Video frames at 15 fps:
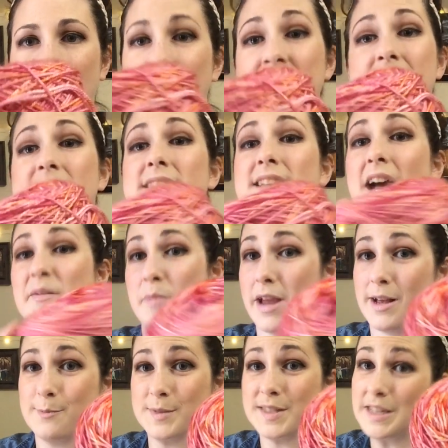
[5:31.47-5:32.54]
And this is on
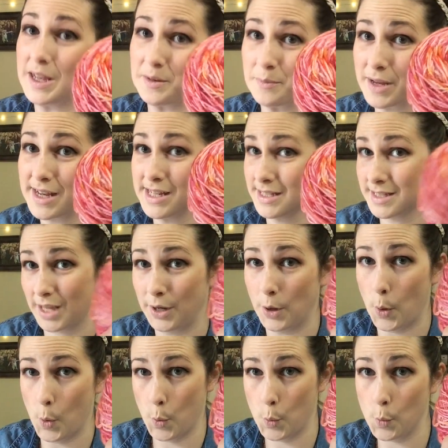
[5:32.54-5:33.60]
my MCN base.
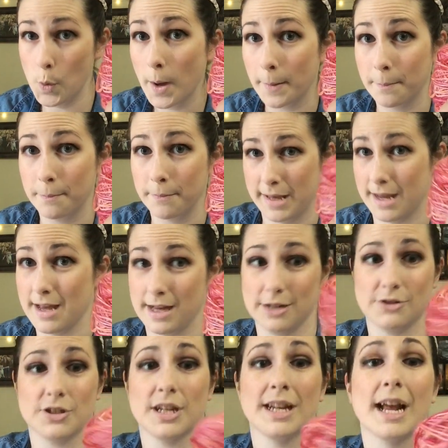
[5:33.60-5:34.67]
And oh my
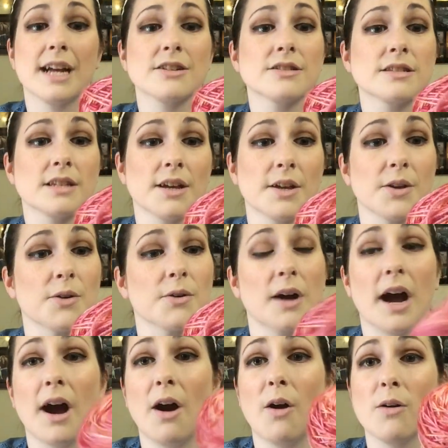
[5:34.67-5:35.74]
gosh, can I just tell you
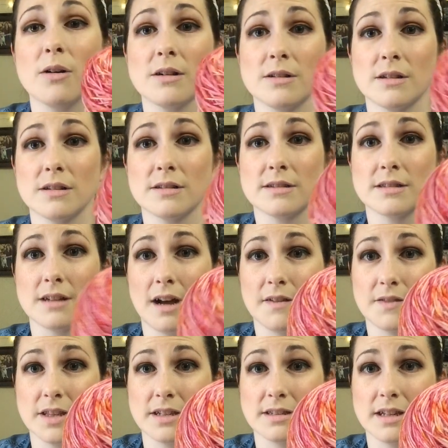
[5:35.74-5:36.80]
how
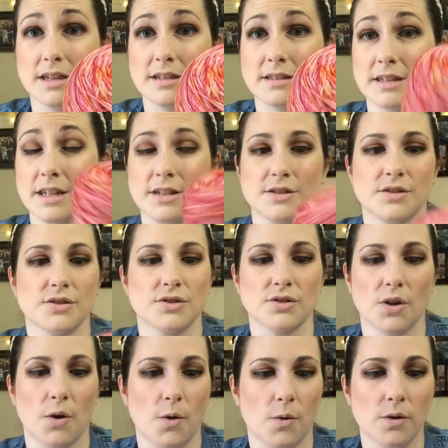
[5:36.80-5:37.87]
soft this is? And it's
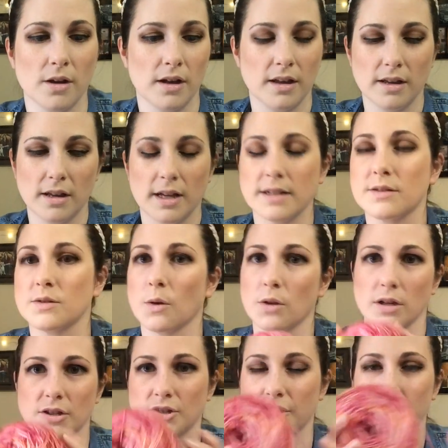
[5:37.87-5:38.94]
so
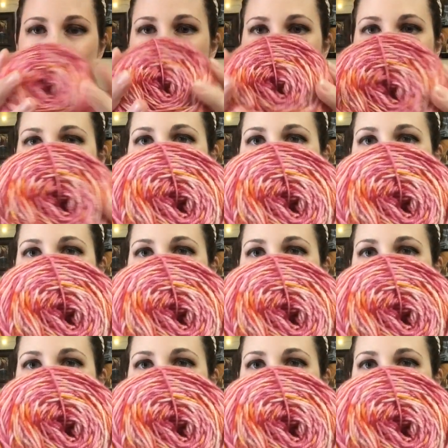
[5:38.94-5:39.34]
luxurious.